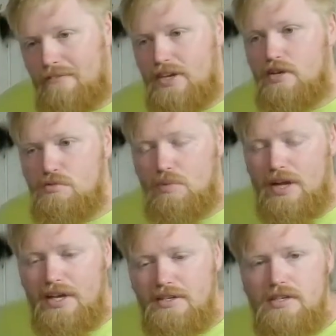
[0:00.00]
of videos
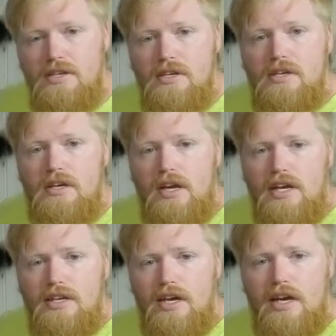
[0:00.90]
planned,
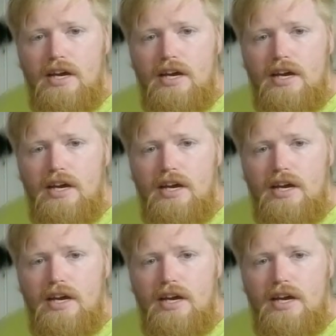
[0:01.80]
and